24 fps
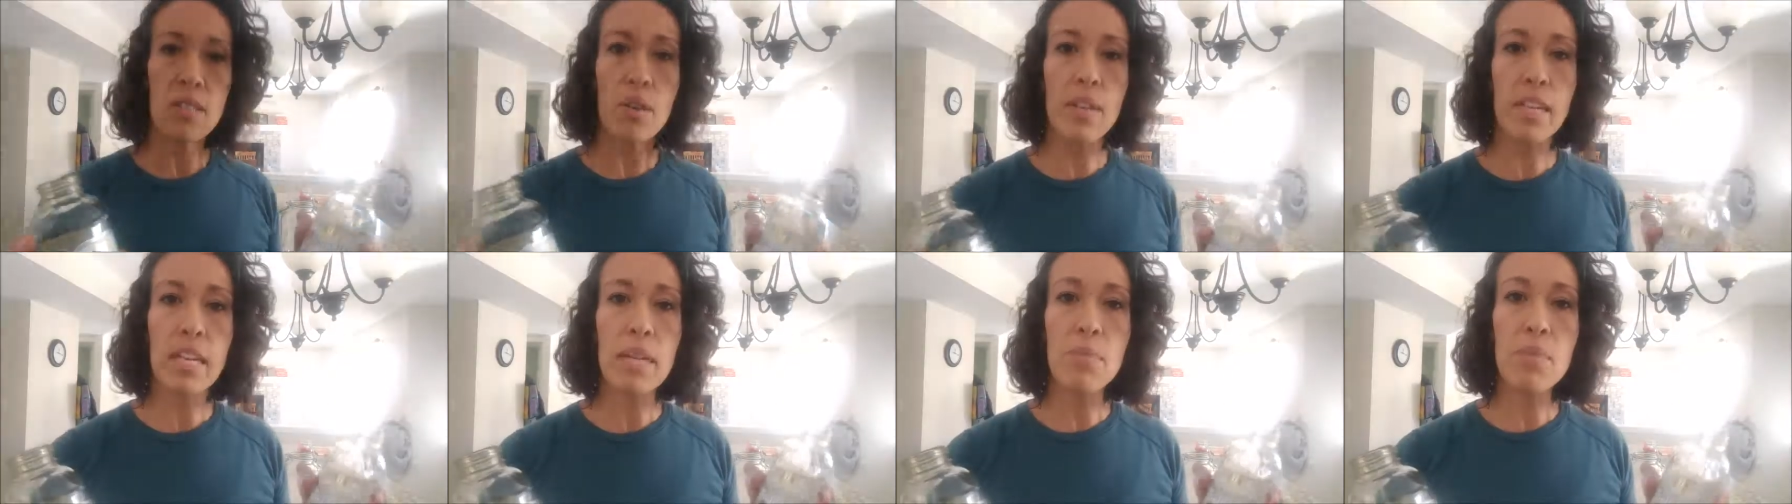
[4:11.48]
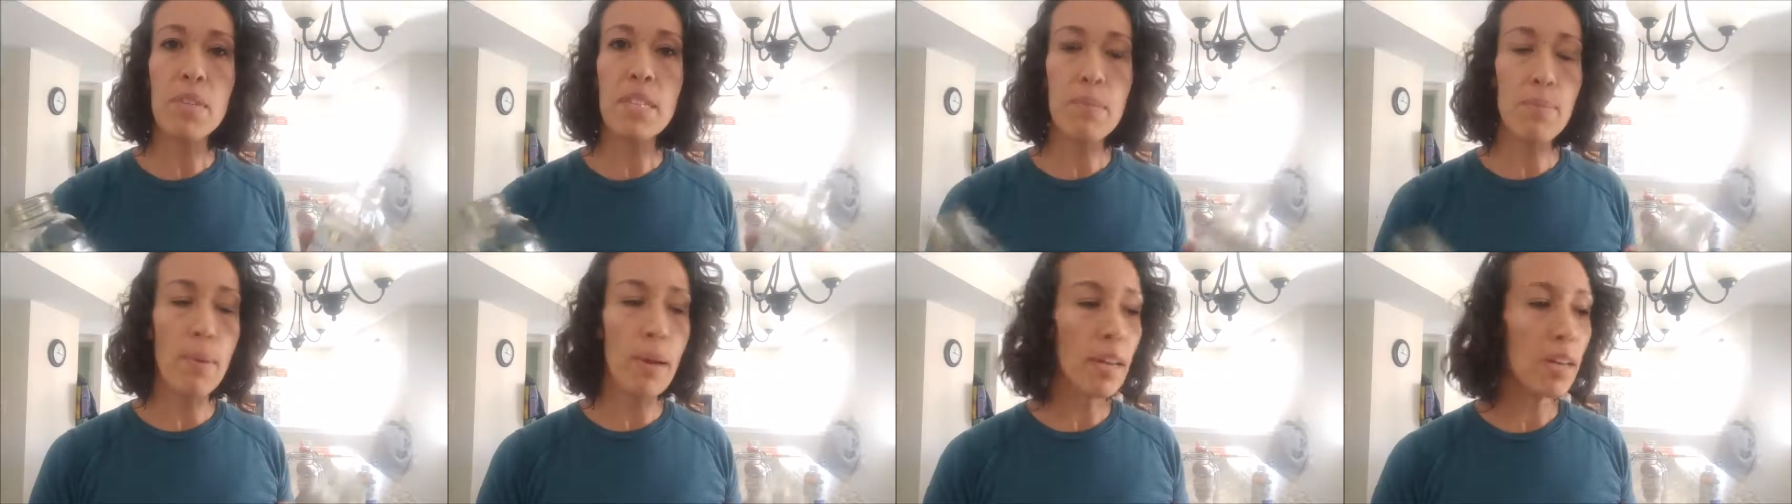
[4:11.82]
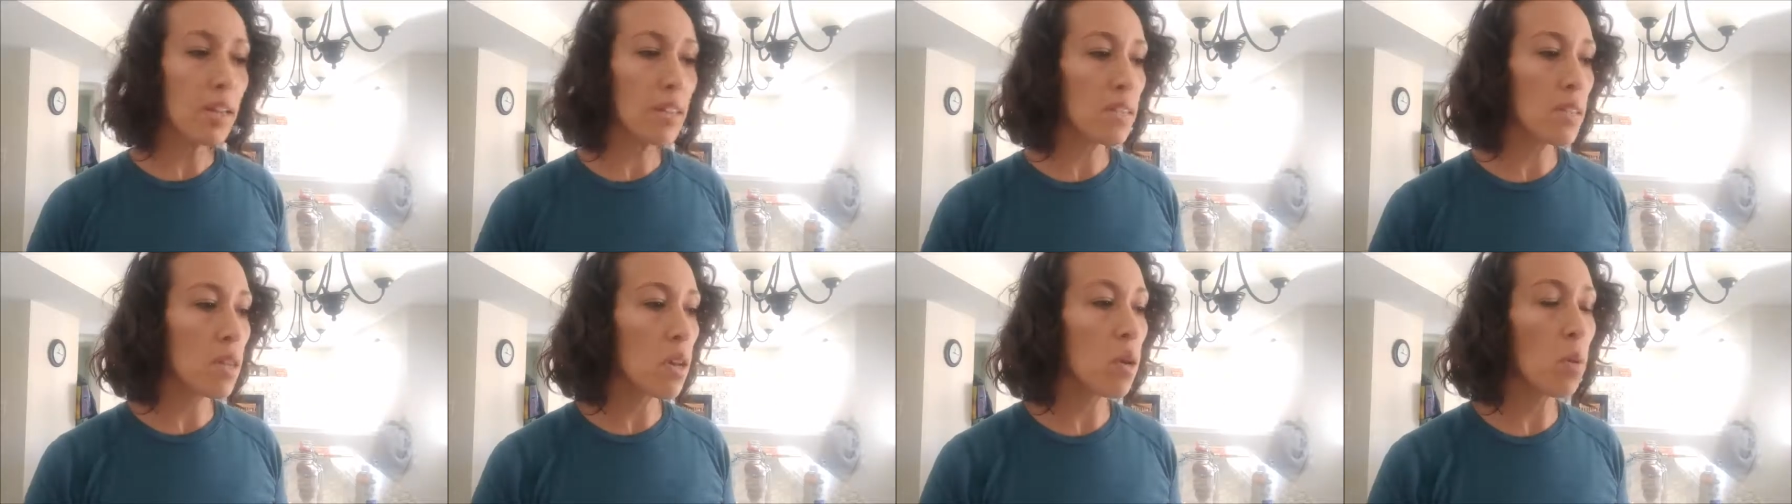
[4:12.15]
So I keep these
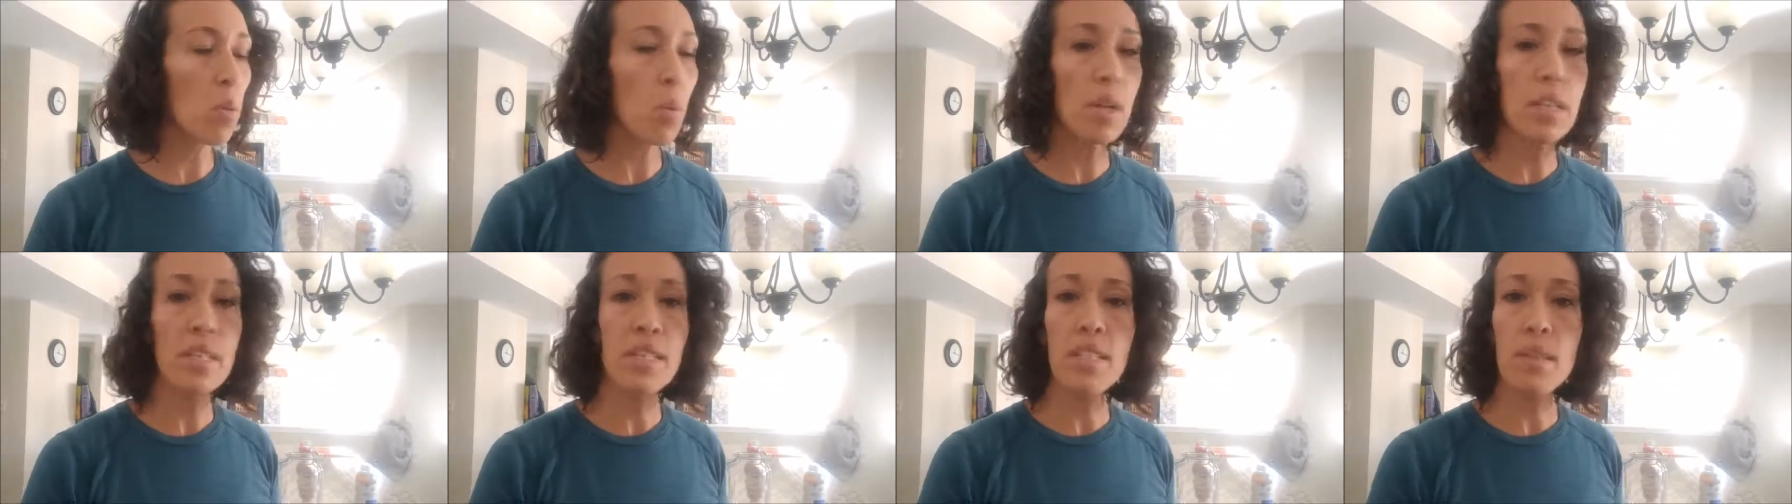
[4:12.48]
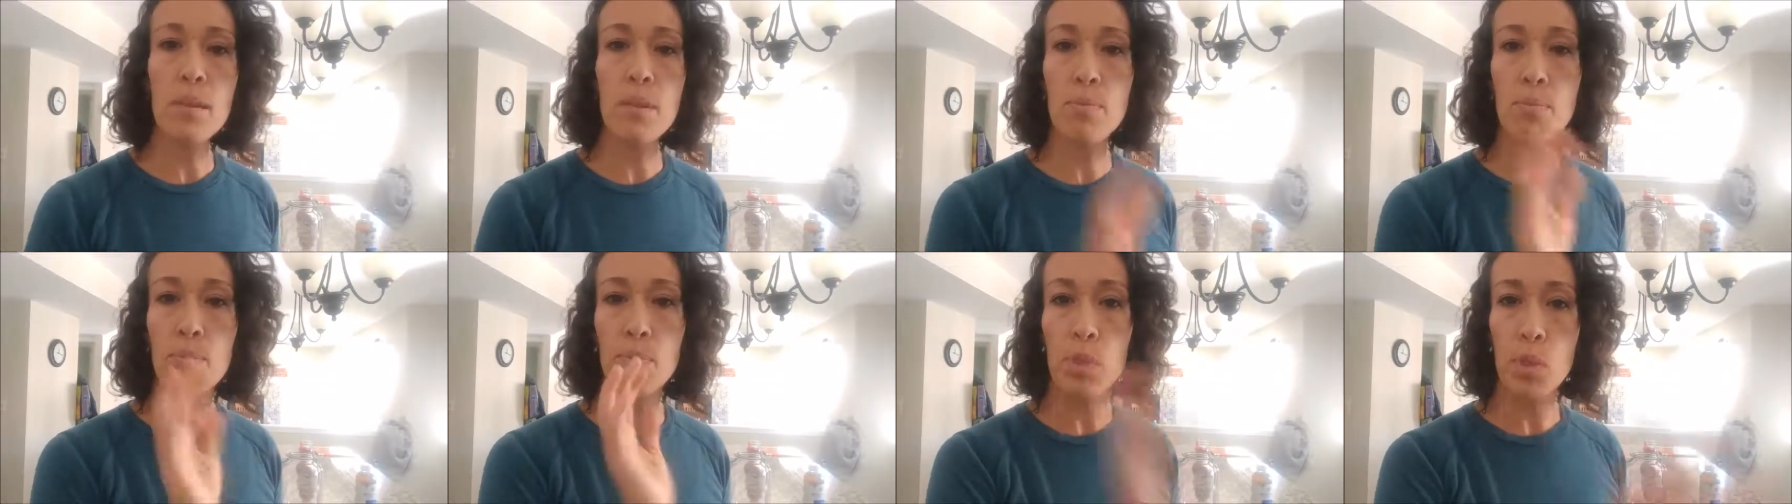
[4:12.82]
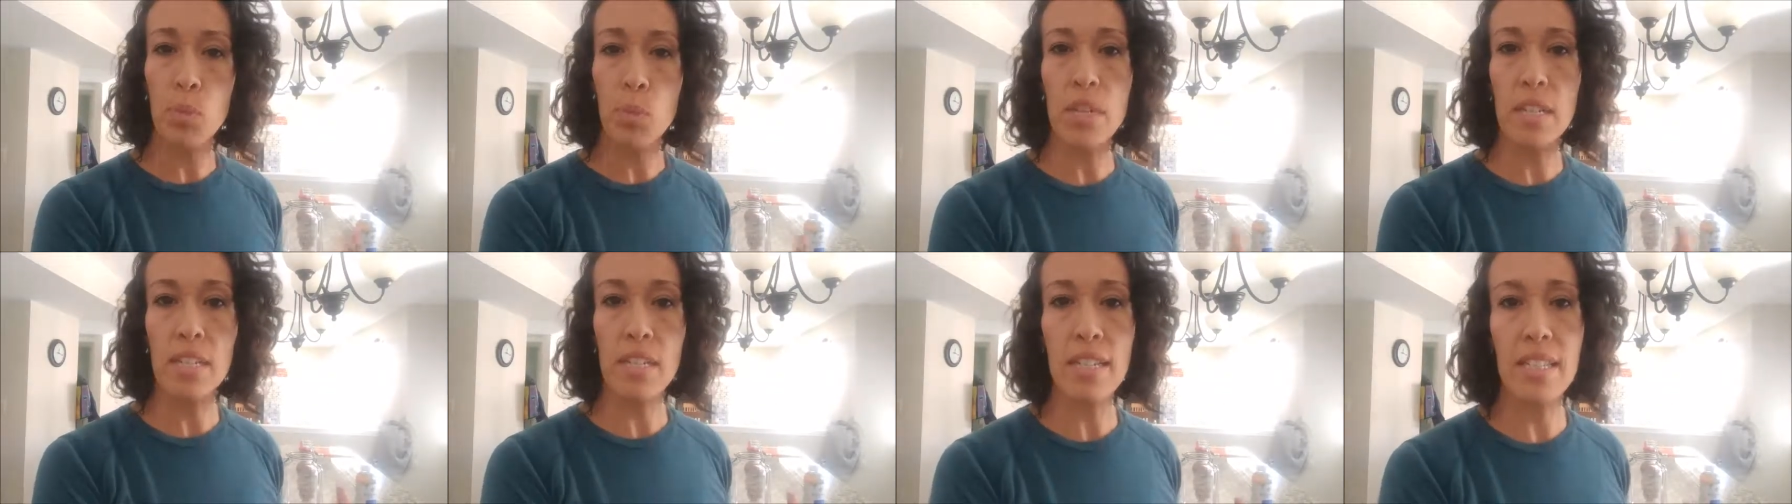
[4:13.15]
bottles. Once the
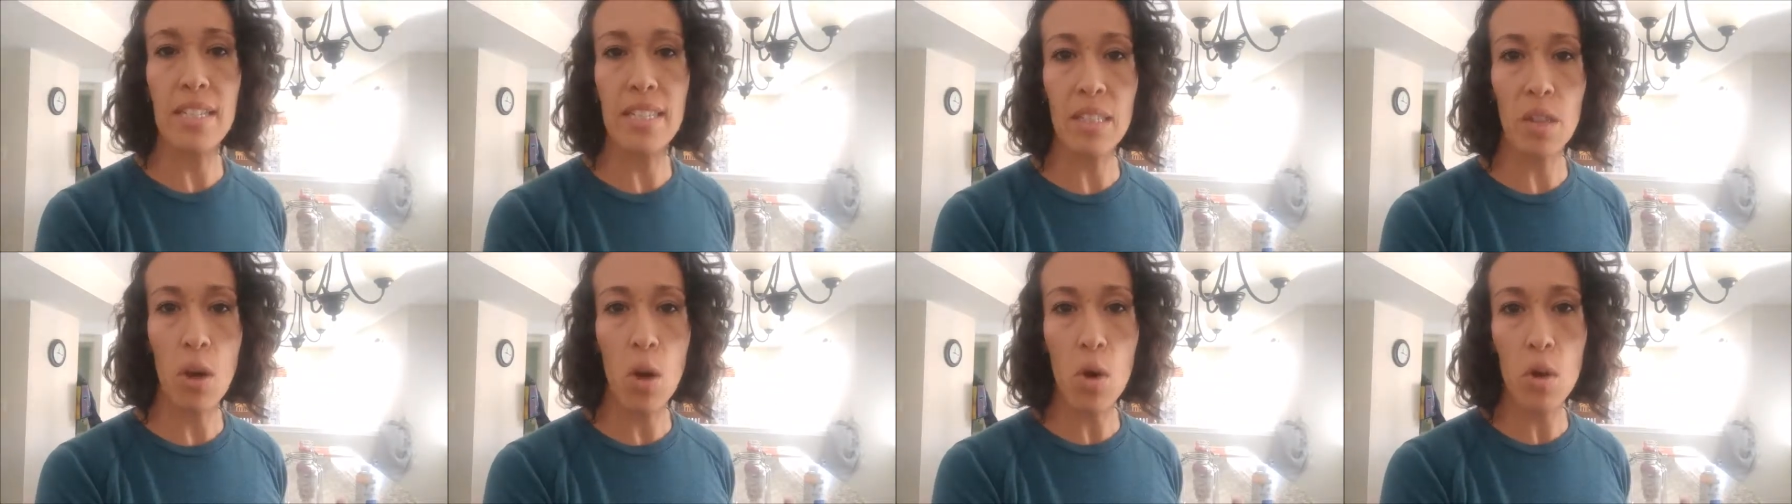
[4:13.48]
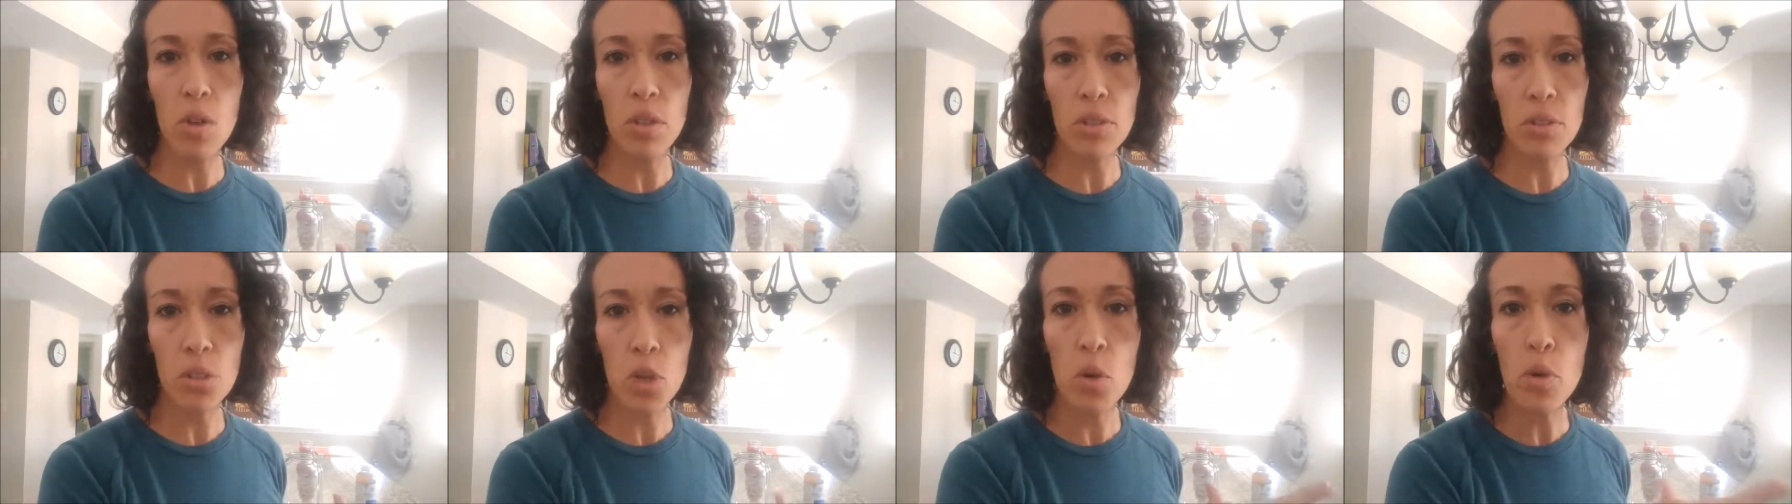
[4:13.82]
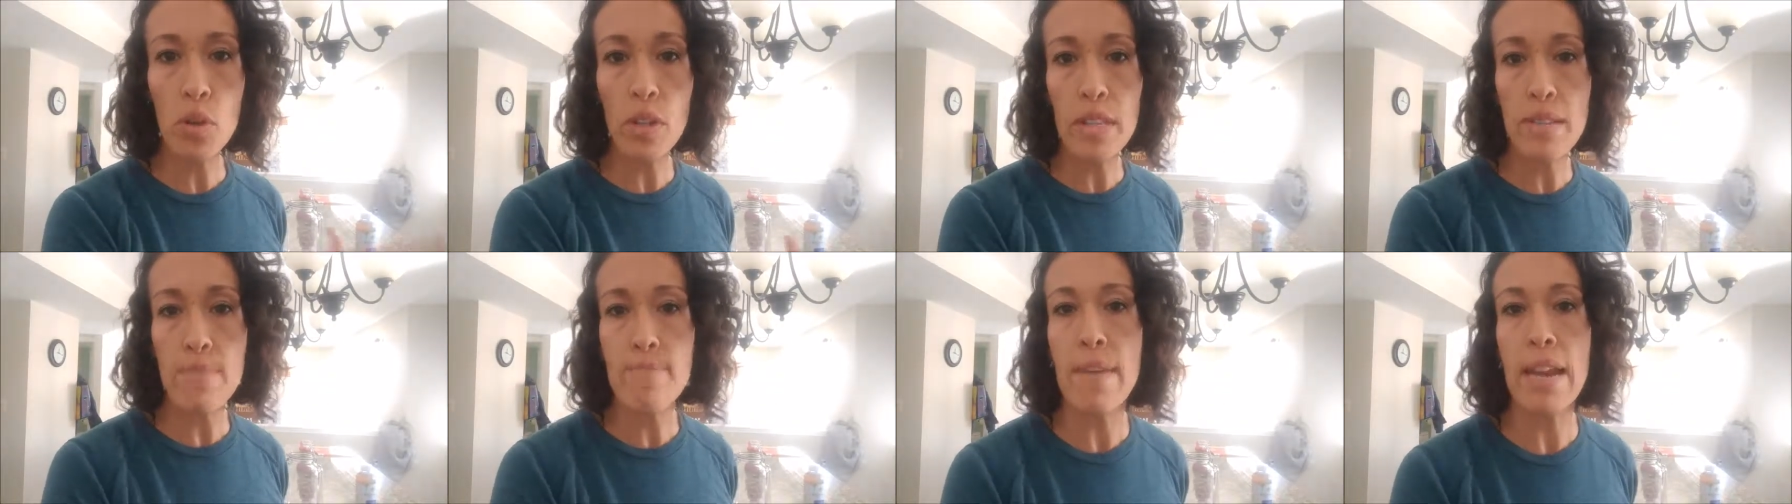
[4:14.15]
sweet tea is whole,
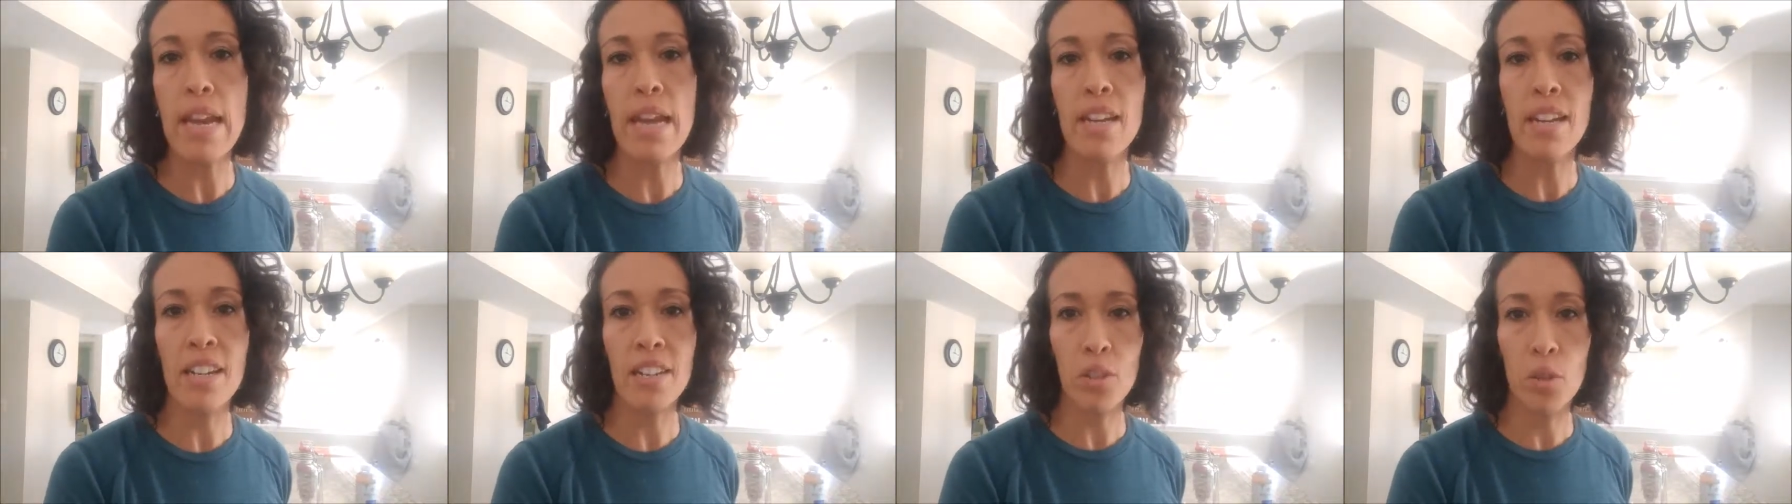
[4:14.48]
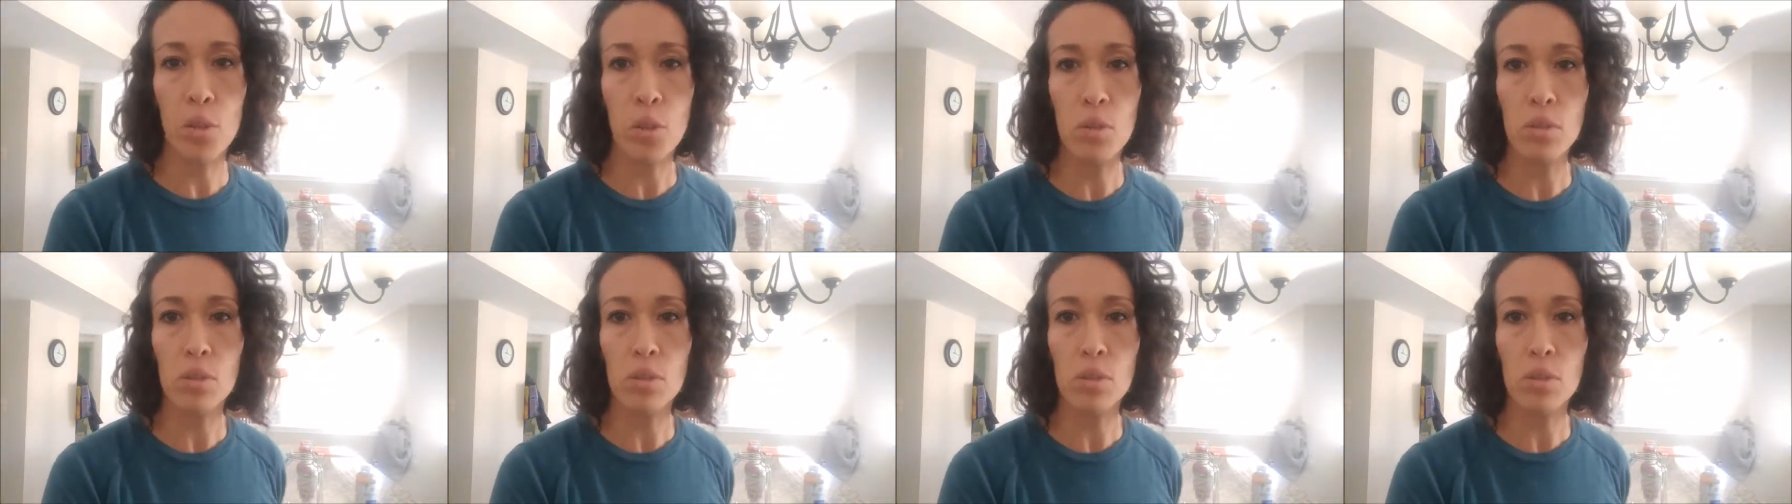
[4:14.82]
totally made and